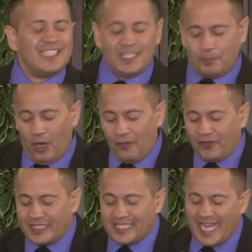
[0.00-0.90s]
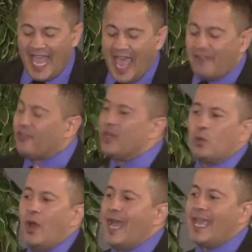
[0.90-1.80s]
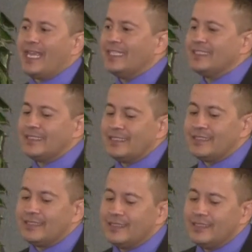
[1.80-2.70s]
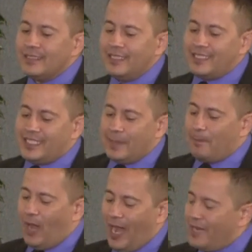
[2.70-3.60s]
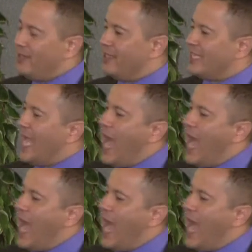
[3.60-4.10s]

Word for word: He's perfect in every way. He's the embodiment of the